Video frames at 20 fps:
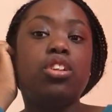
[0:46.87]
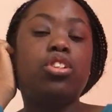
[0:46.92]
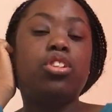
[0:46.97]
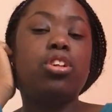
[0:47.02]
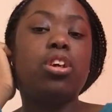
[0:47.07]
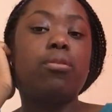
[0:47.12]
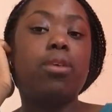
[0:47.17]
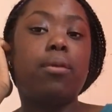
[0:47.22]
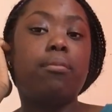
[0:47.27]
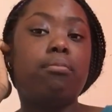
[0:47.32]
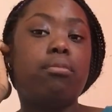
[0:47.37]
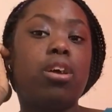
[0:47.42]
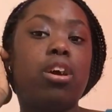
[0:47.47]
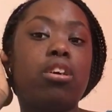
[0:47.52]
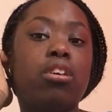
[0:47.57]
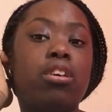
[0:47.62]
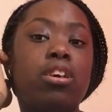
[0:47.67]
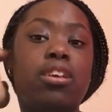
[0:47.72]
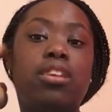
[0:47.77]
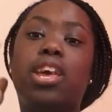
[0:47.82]
So I'm about
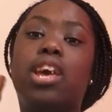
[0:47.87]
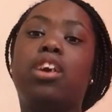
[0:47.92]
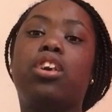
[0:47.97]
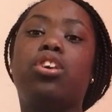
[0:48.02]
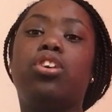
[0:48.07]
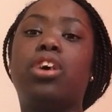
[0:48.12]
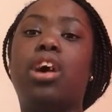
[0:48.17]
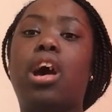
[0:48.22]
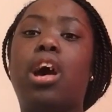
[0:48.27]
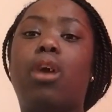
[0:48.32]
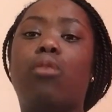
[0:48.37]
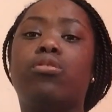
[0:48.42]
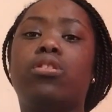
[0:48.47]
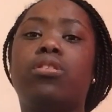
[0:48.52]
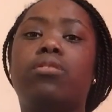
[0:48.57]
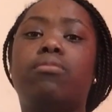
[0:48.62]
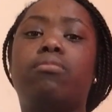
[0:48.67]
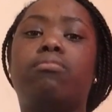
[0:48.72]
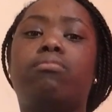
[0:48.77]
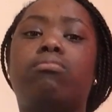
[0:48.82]
gonna take a
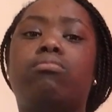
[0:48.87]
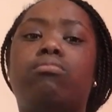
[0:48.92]
shower.